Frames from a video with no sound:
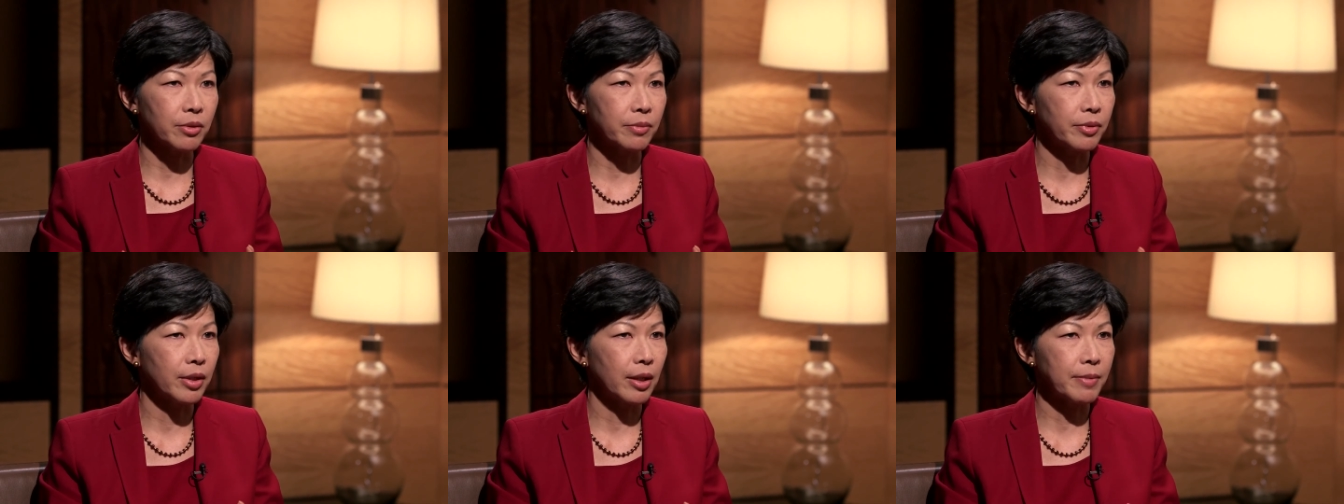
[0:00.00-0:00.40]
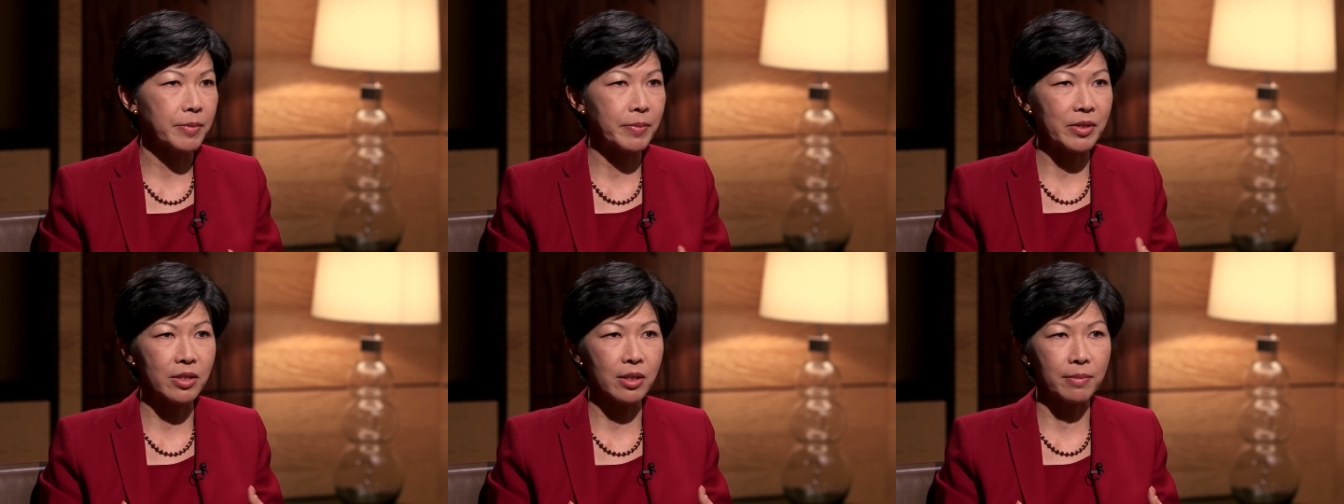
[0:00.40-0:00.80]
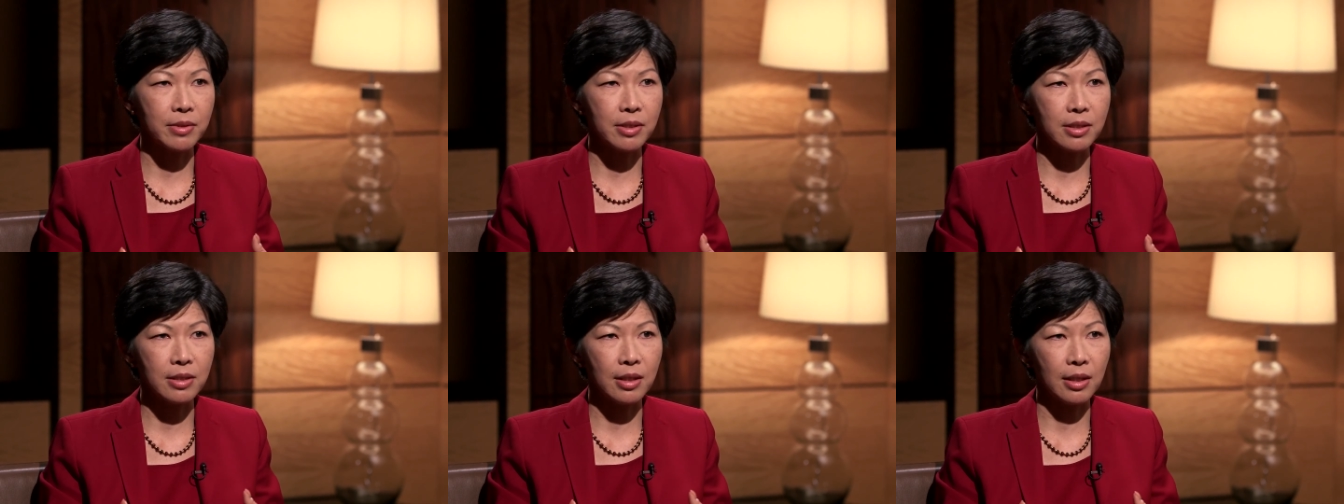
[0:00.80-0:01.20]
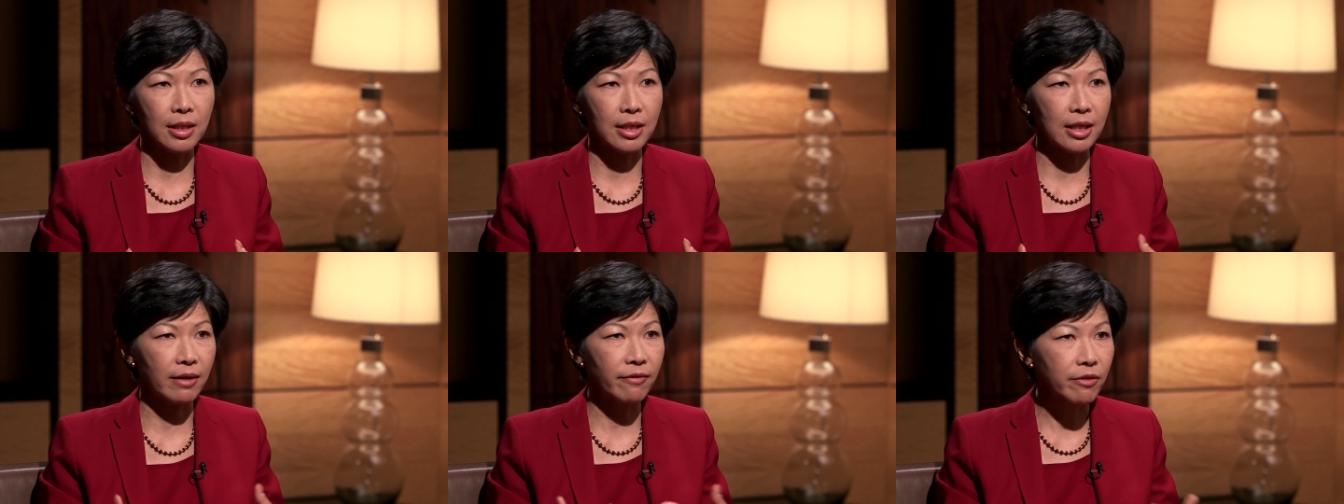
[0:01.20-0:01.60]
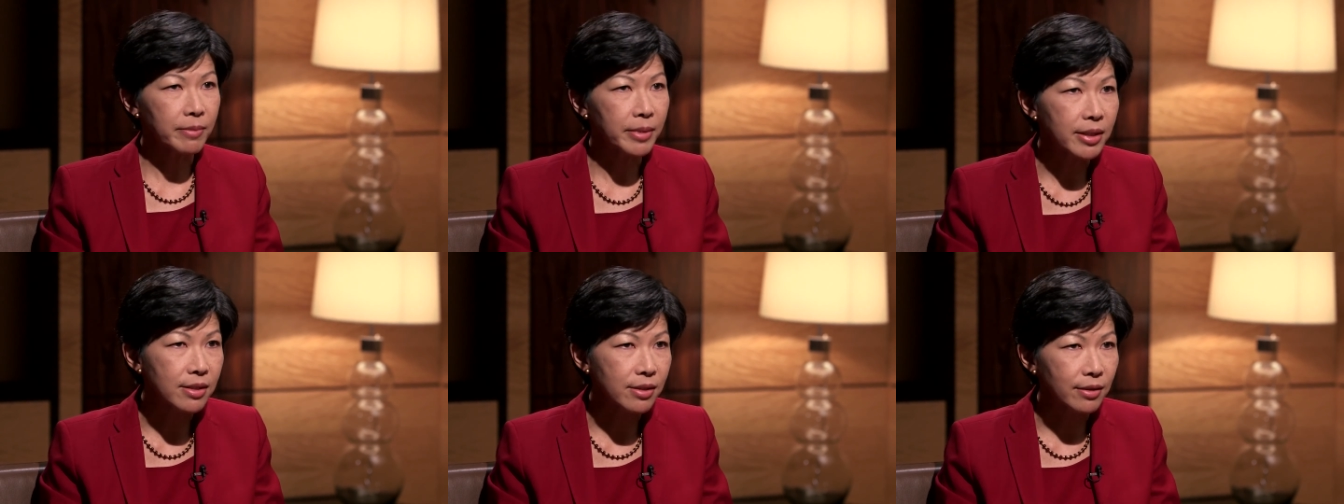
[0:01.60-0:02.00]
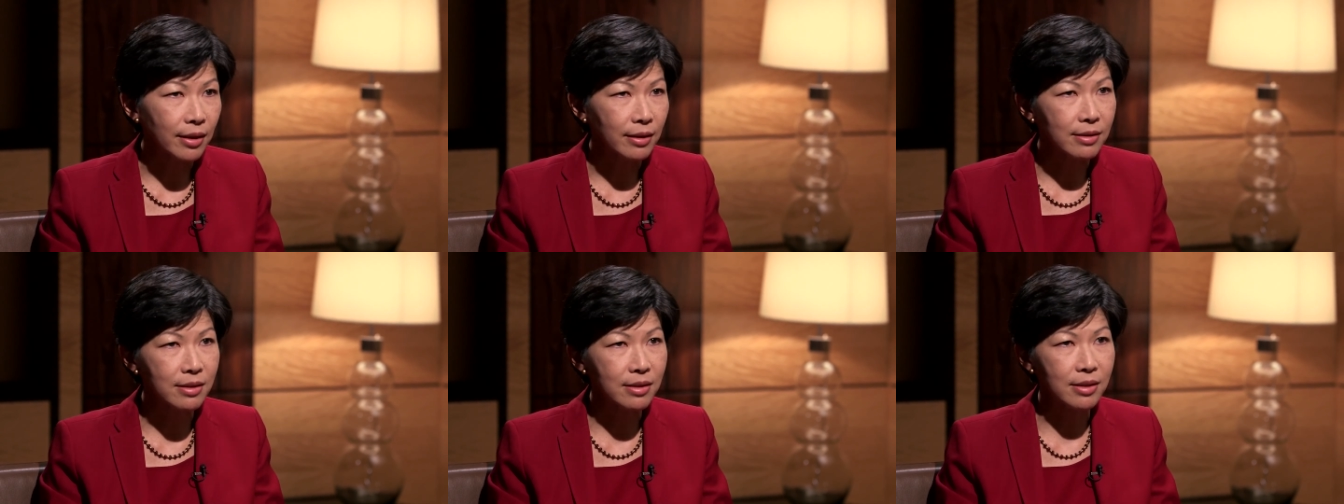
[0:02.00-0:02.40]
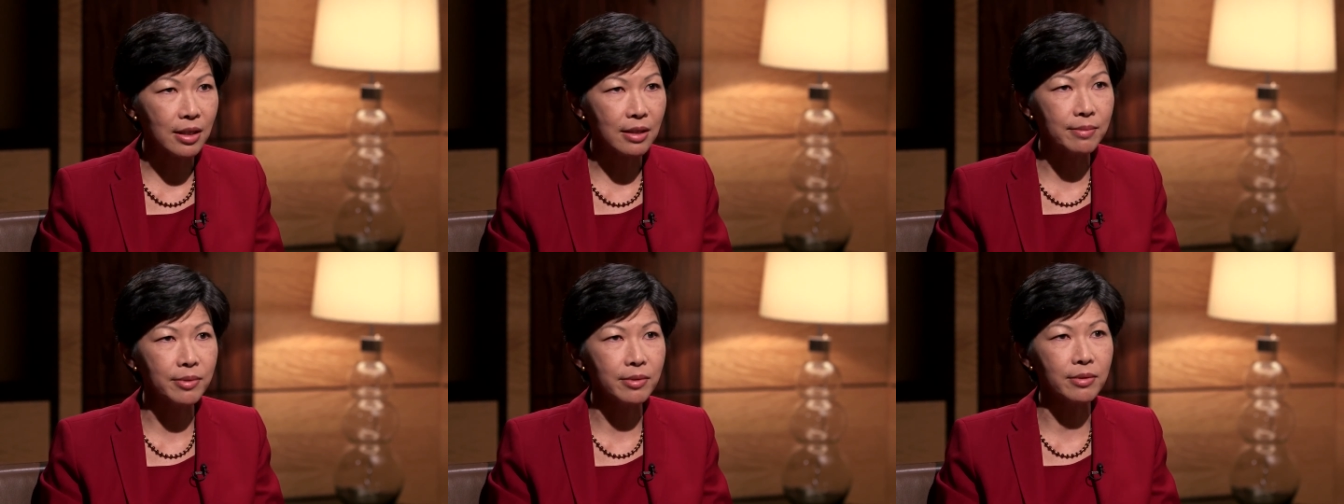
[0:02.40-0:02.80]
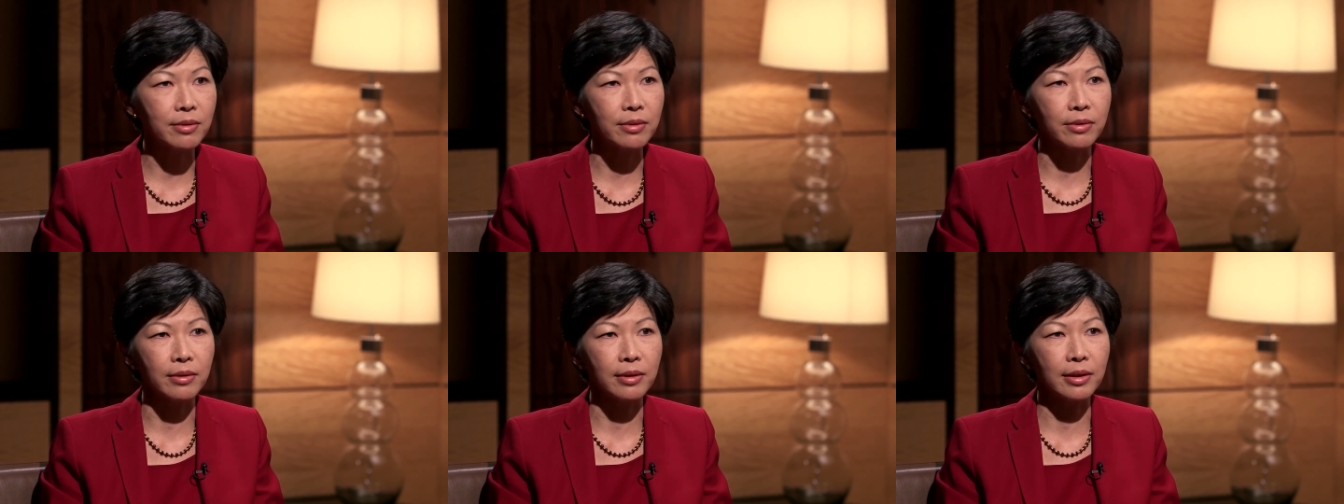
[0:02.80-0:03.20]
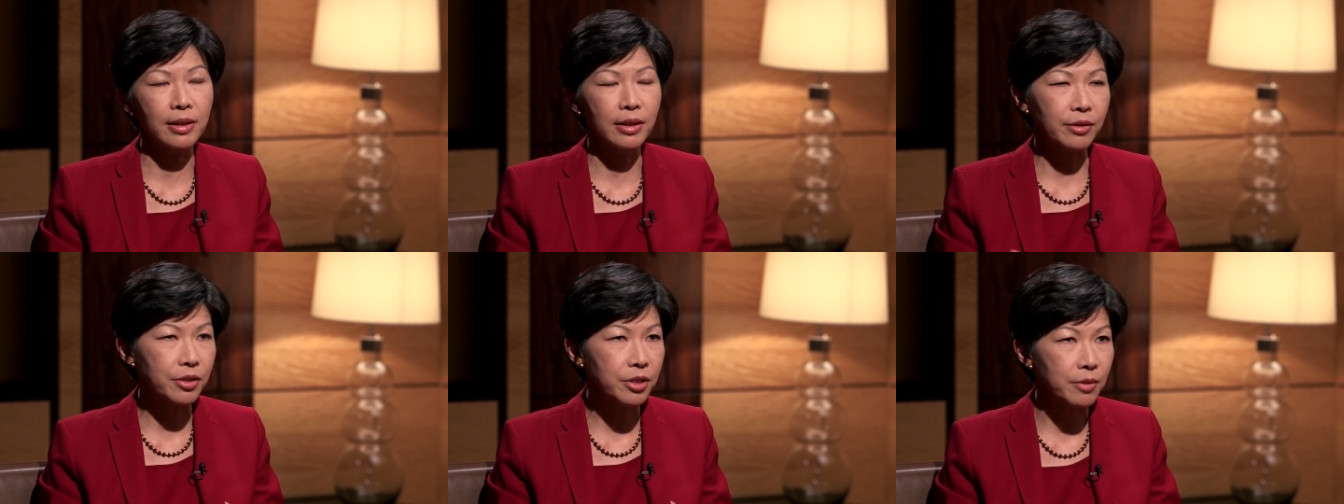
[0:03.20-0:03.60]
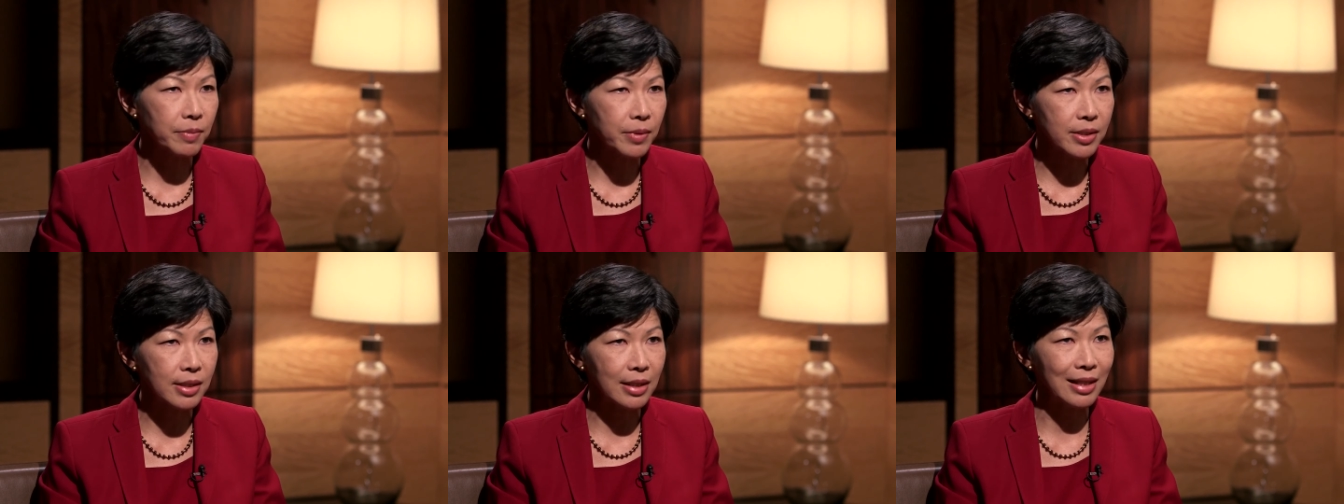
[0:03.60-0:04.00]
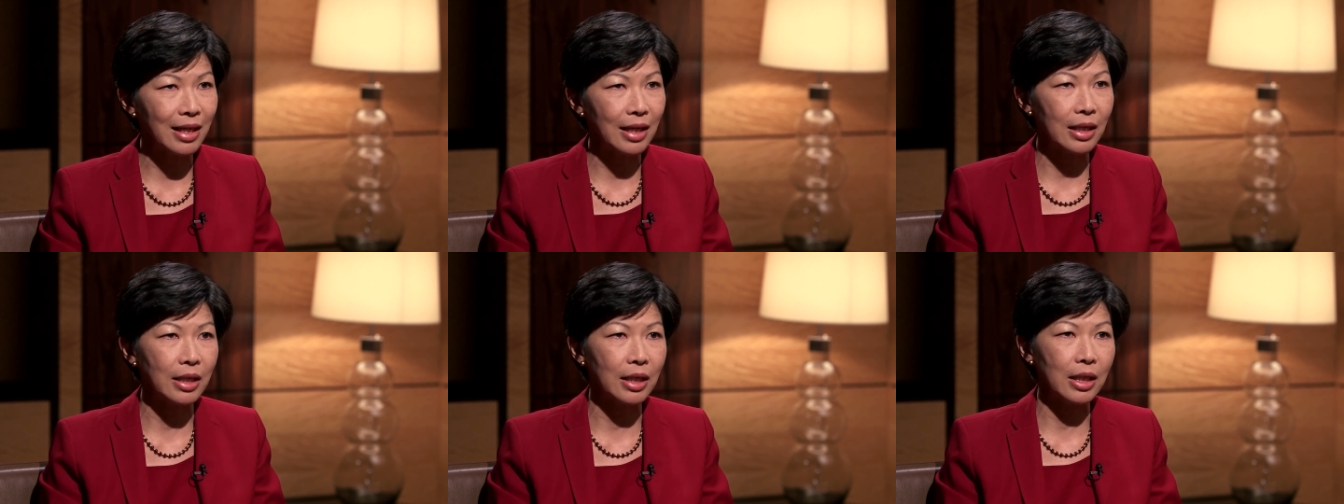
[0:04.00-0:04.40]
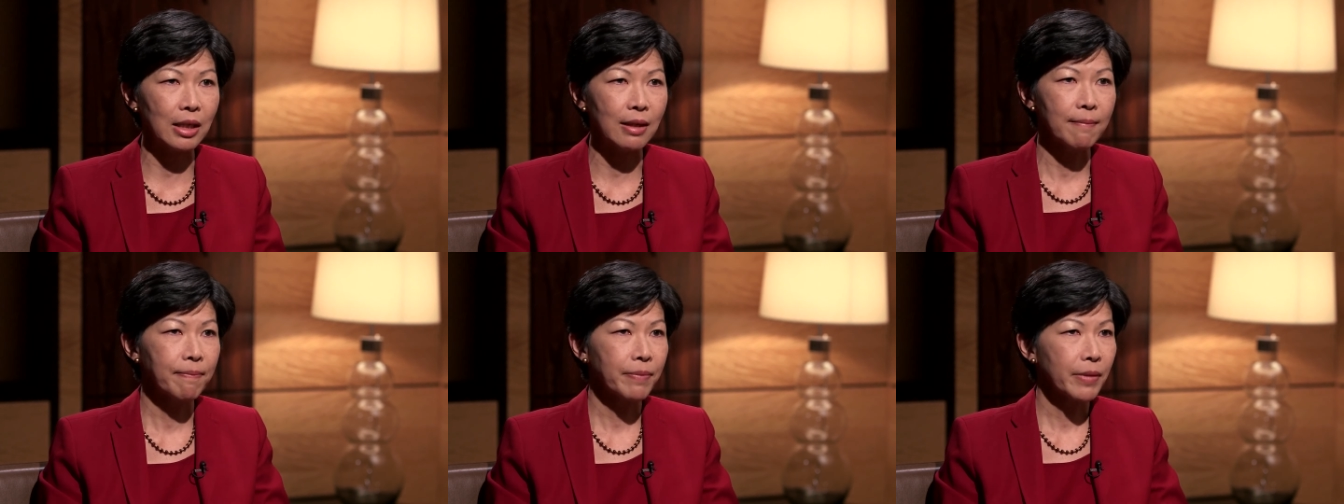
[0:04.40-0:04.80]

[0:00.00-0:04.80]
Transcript: or perhaps perceptions that governments are not stable or leadership is lacking.